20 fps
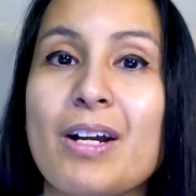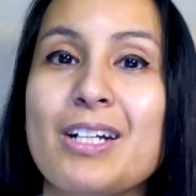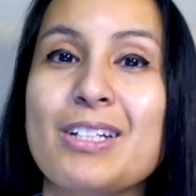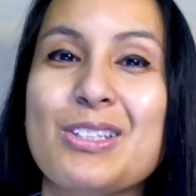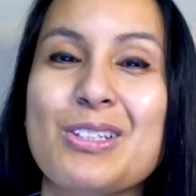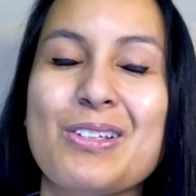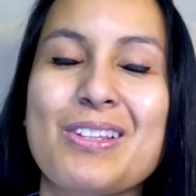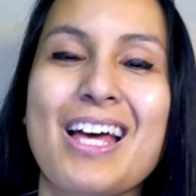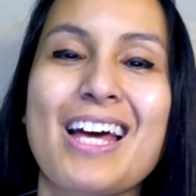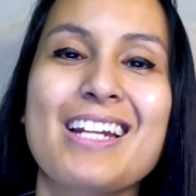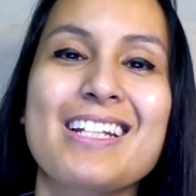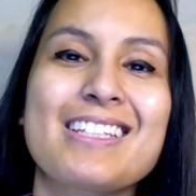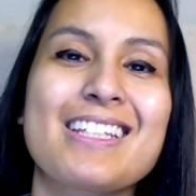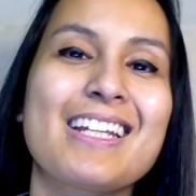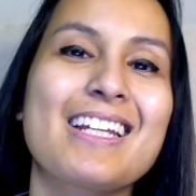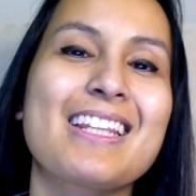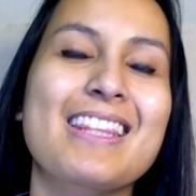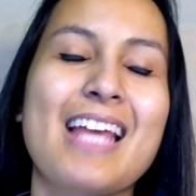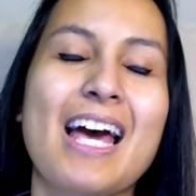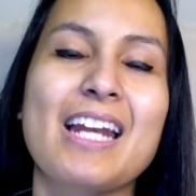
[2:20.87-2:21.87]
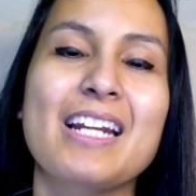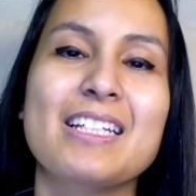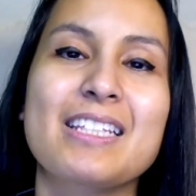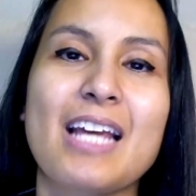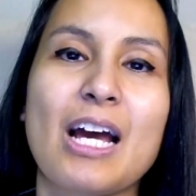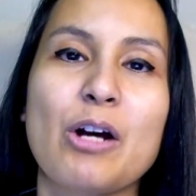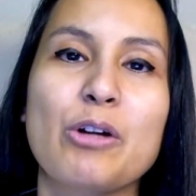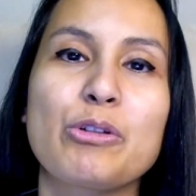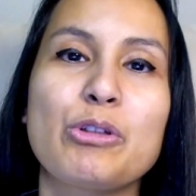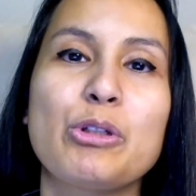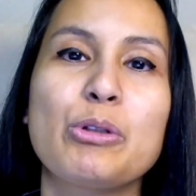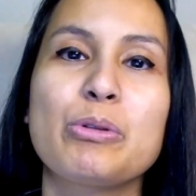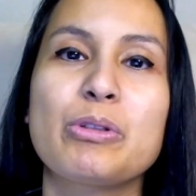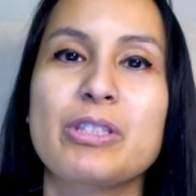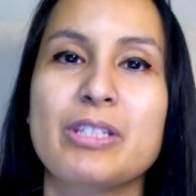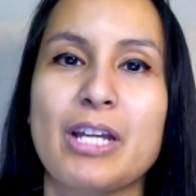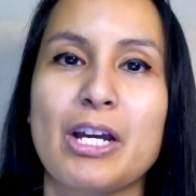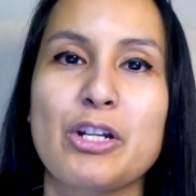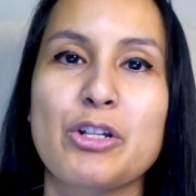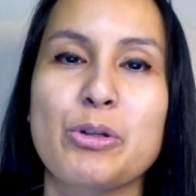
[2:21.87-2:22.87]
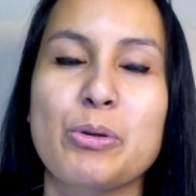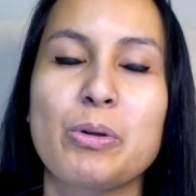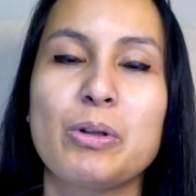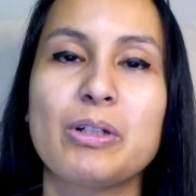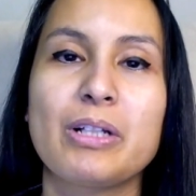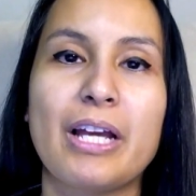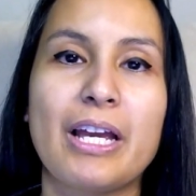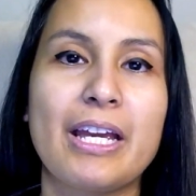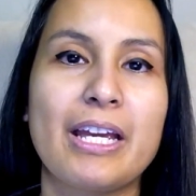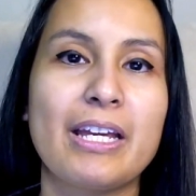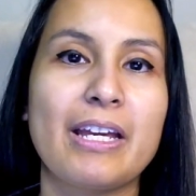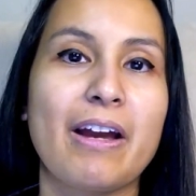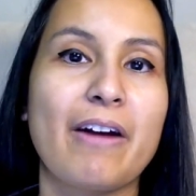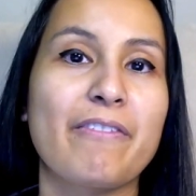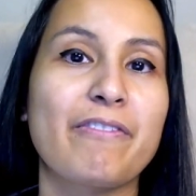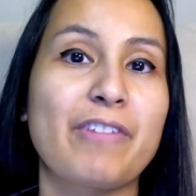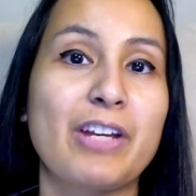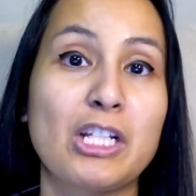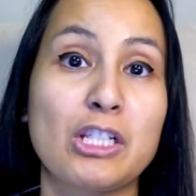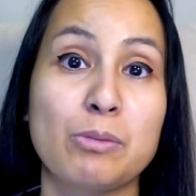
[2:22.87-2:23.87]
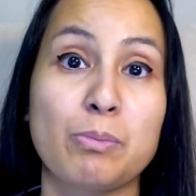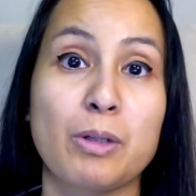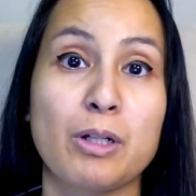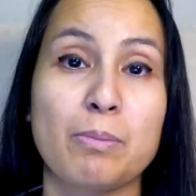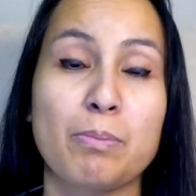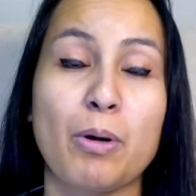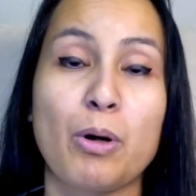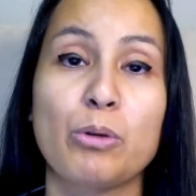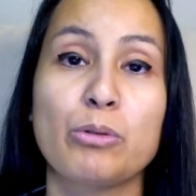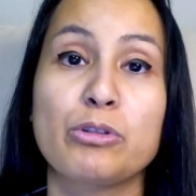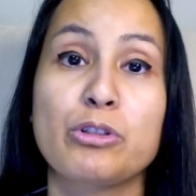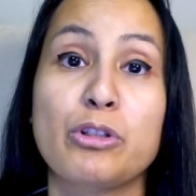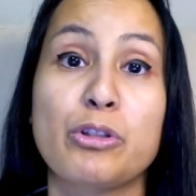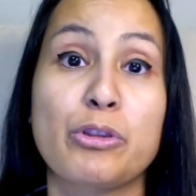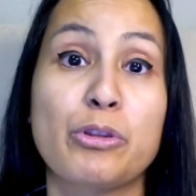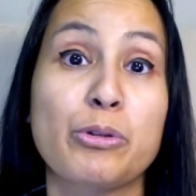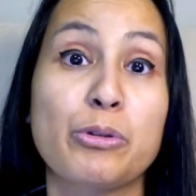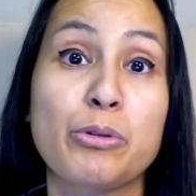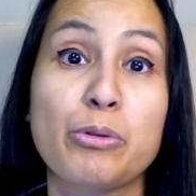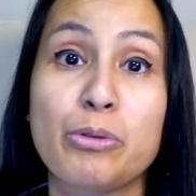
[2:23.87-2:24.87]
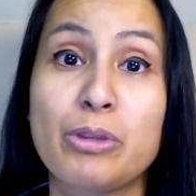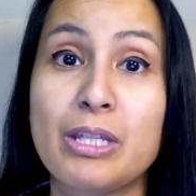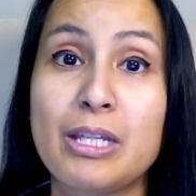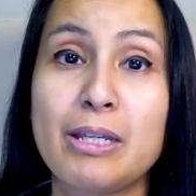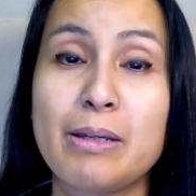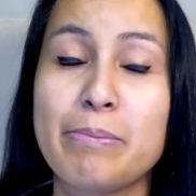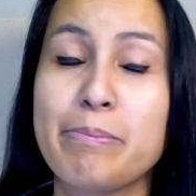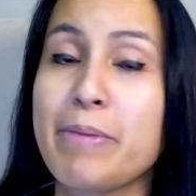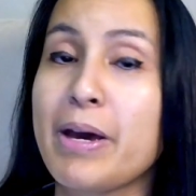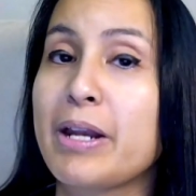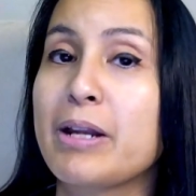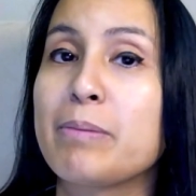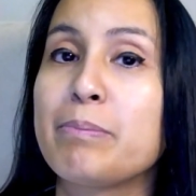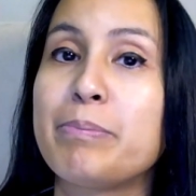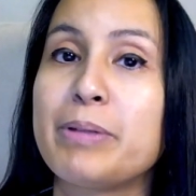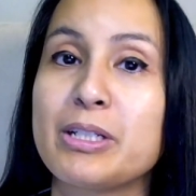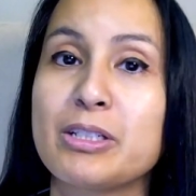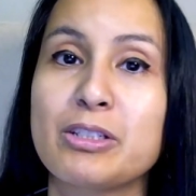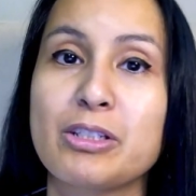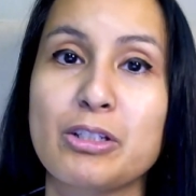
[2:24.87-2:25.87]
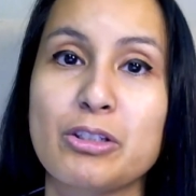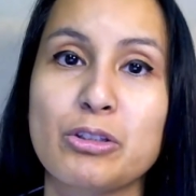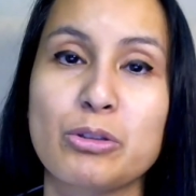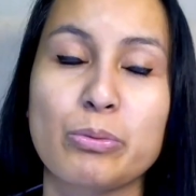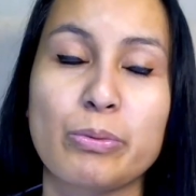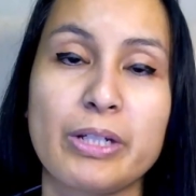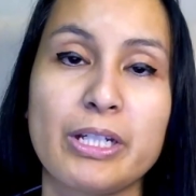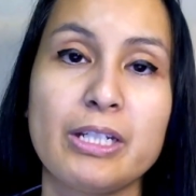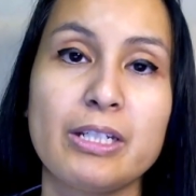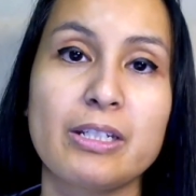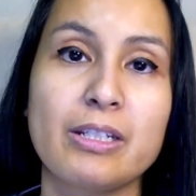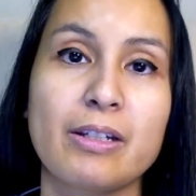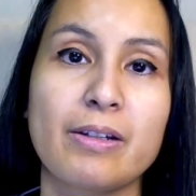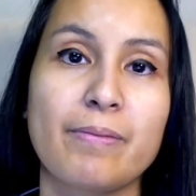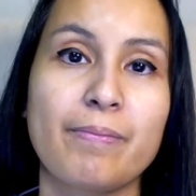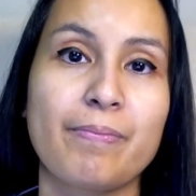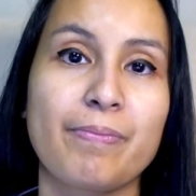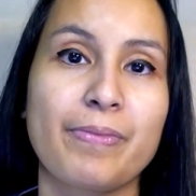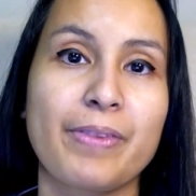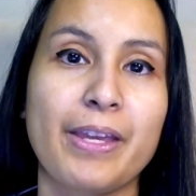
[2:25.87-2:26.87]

All right, so that is it. That is how you schedule a Facebook post through the Meta Business Suite.